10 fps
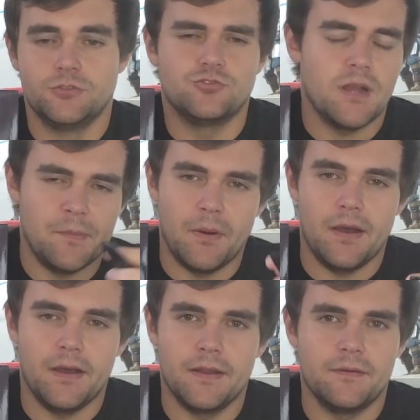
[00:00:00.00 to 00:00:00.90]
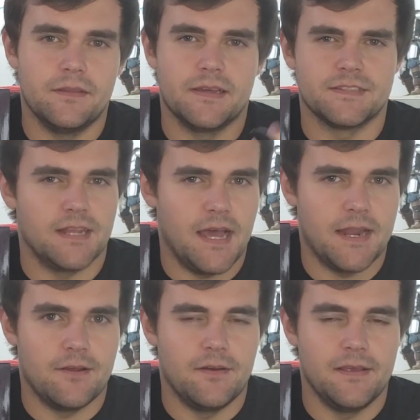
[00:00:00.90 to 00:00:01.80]
tripod that has a light
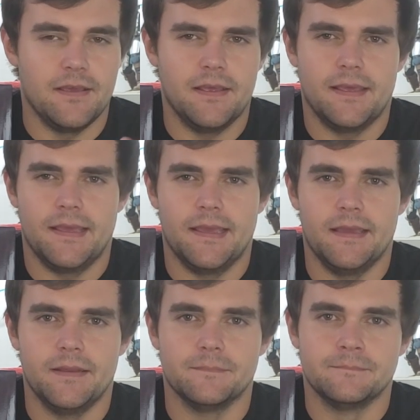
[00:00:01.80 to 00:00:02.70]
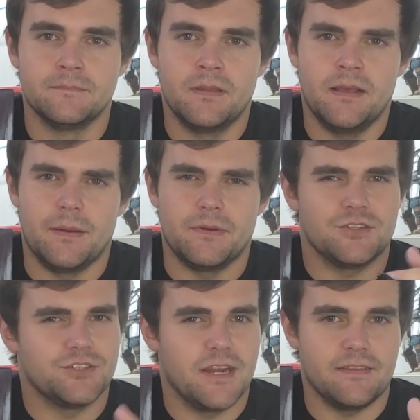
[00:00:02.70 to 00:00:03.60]
on it, and I'm not
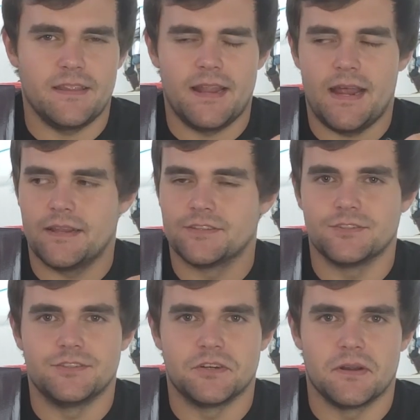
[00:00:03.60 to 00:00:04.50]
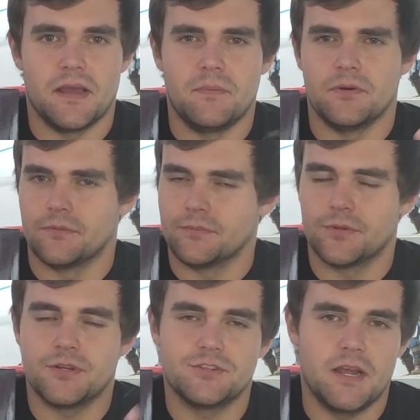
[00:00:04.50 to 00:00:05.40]
sure how the lighting's going to turn out, but we're
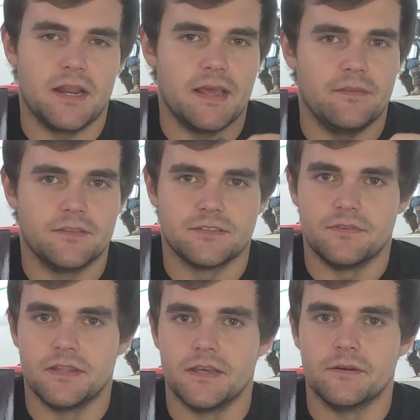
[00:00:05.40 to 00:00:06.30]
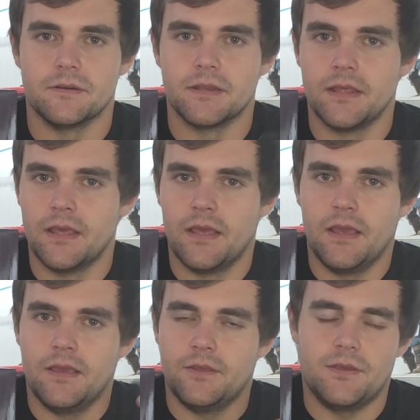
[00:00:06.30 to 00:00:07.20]
going to try it out in this video, and
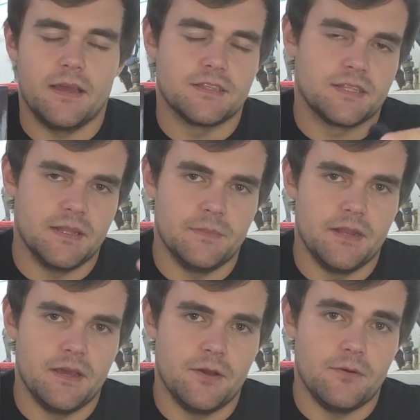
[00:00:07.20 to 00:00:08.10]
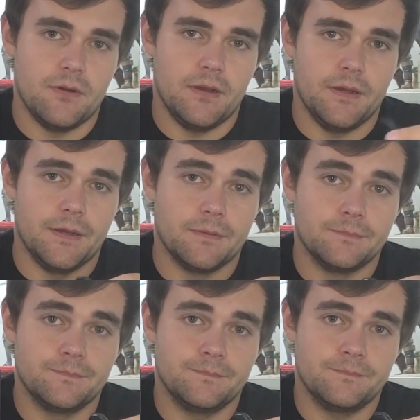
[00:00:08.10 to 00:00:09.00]
you guys can let me know
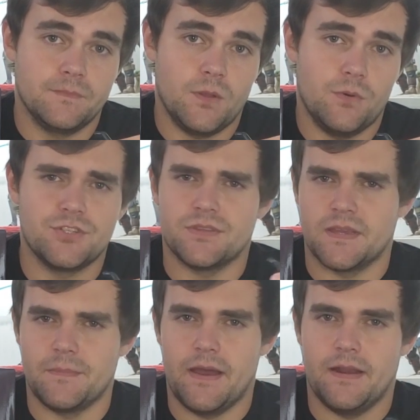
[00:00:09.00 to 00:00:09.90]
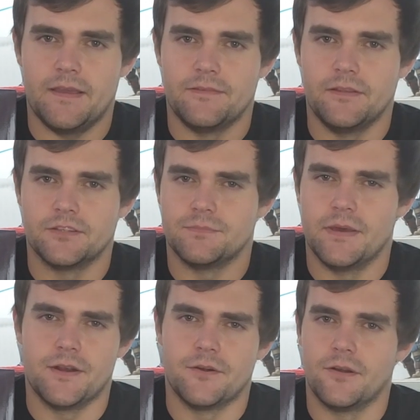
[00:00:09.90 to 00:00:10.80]
what you think about it, if it looks
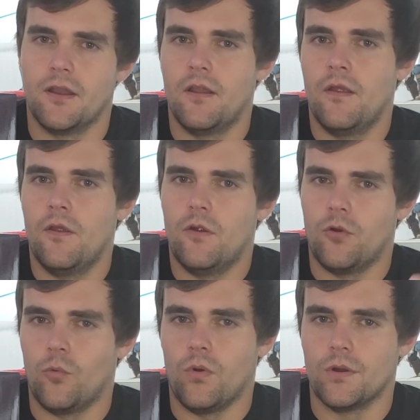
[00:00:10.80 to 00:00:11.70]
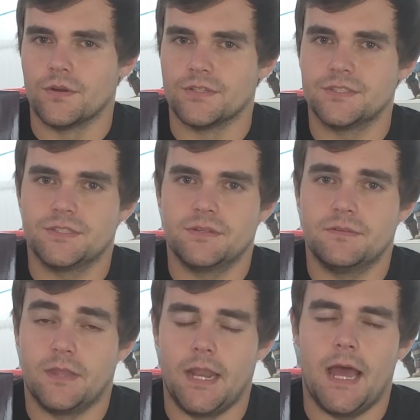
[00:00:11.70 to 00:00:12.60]
better or worse,
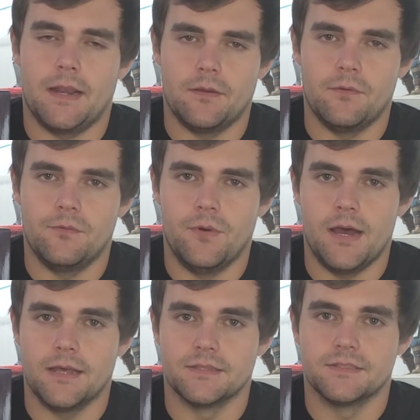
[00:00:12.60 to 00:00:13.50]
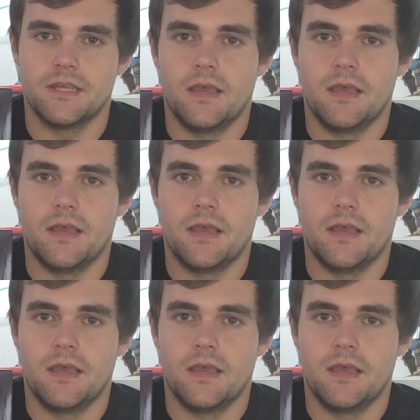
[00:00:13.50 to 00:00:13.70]
the lighting wise,